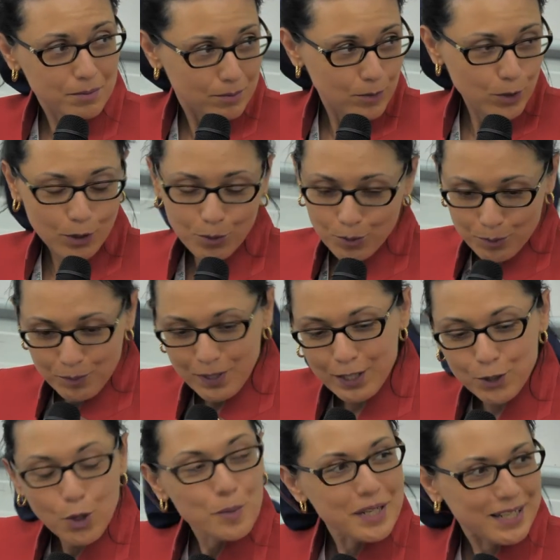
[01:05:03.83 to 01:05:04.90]
you know,
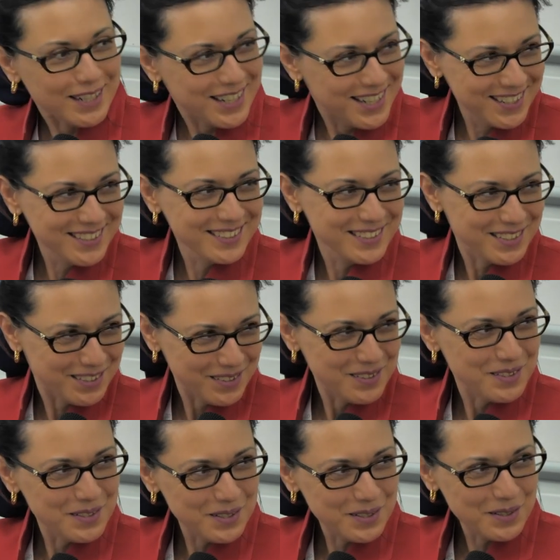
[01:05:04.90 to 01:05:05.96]
economically
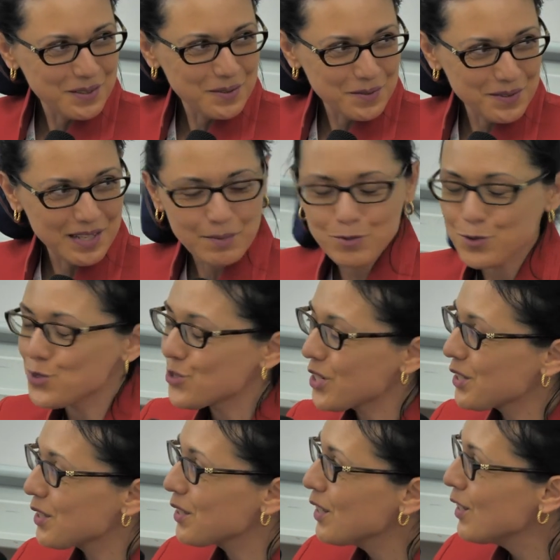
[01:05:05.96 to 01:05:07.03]

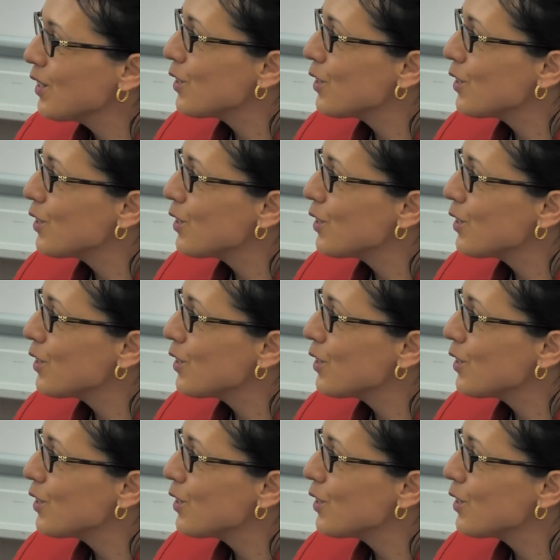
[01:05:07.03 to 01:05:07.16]
demonstrated.